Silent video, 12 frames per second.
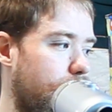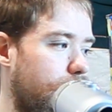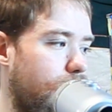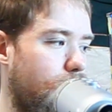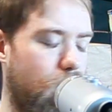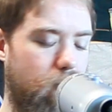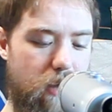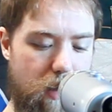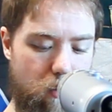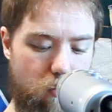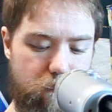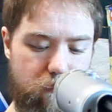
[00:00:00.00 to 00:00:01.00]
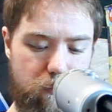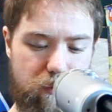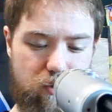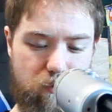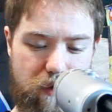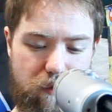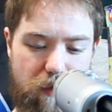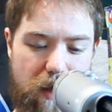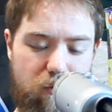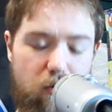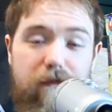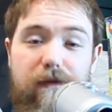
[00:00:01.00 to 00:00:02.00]
So yeah, hopefully you enjoyed
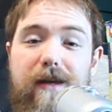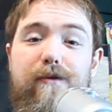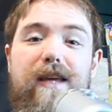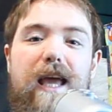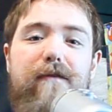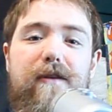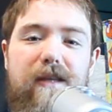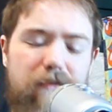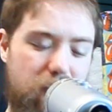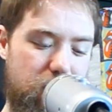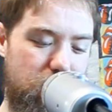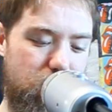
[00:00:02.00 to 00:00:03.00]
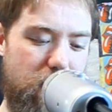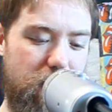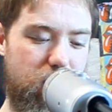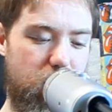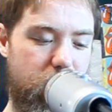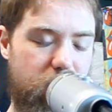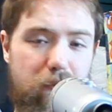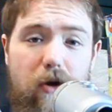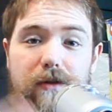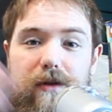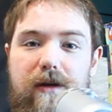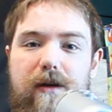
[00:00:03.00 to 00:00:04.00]
that. Hopefully it gave you something to distract you from
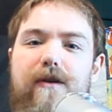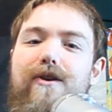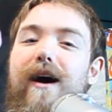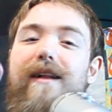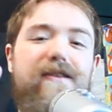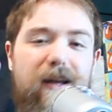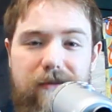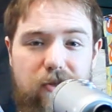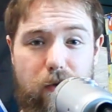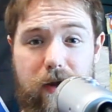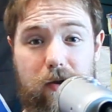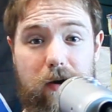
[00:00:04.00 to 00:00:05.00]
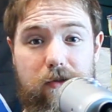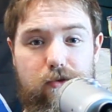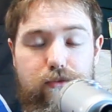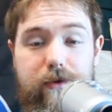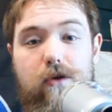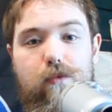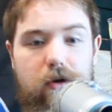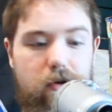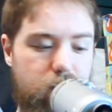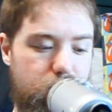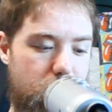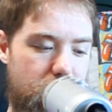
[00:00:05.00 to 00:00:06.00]
all the nonsense going on in the real
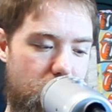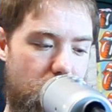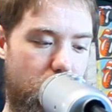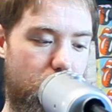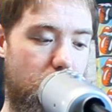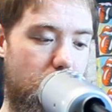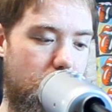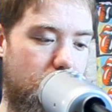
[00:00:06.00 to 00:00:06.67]
world right now.